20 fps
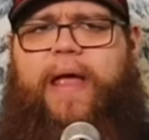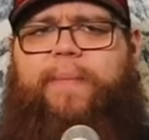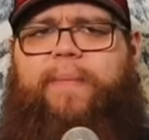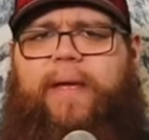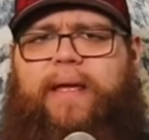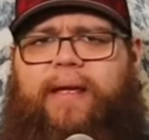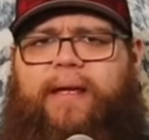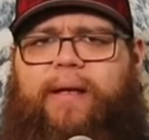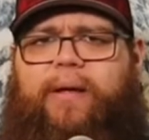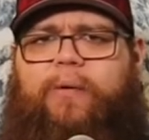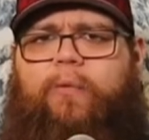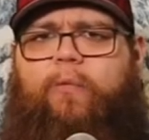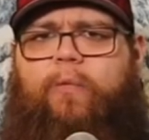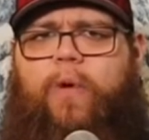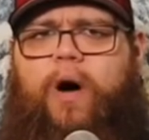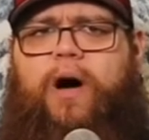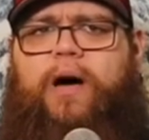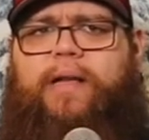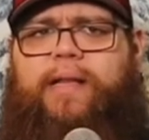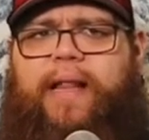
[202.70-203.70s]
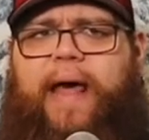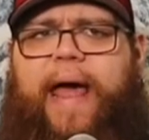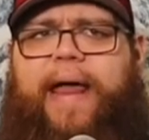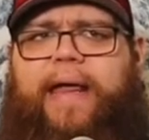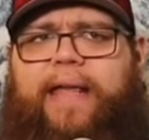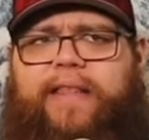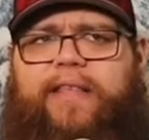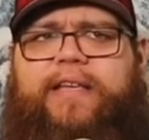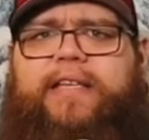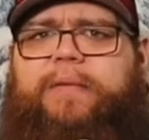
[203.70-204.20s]
me
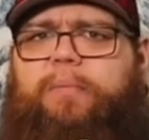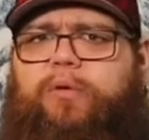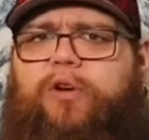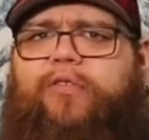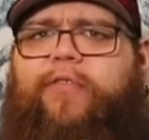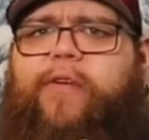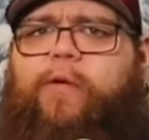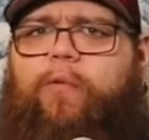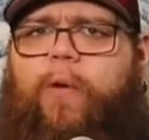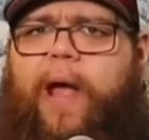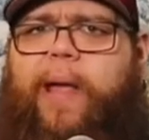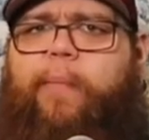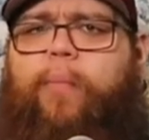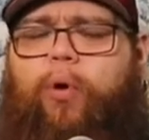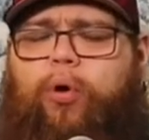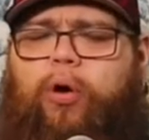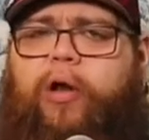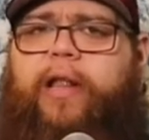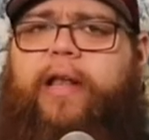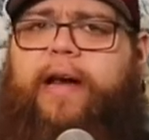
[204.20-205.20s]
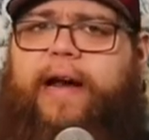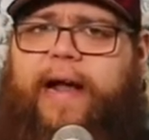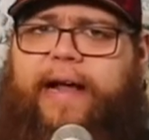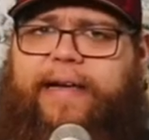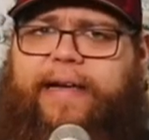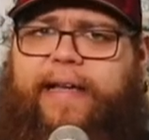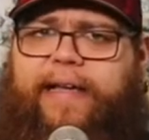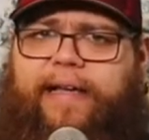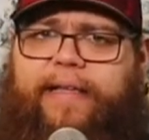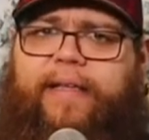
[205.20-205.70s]
like this movie way more than I
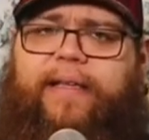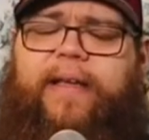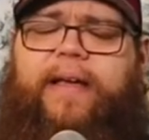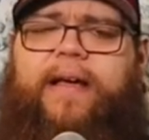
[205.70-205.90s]
did.